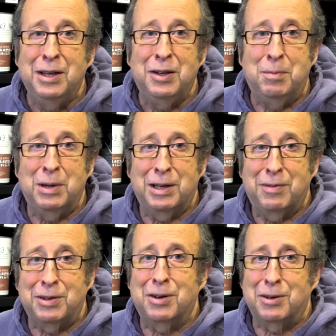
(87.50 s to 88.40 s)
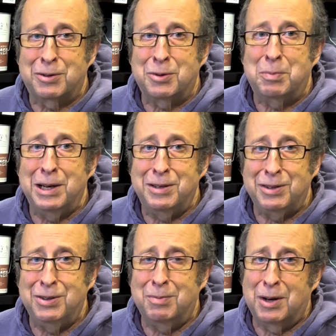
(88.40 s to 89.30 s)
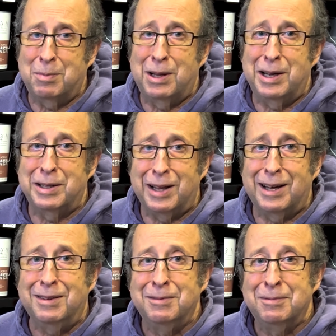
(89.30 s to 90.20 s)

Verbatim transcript: you better have a darn good painter applying that.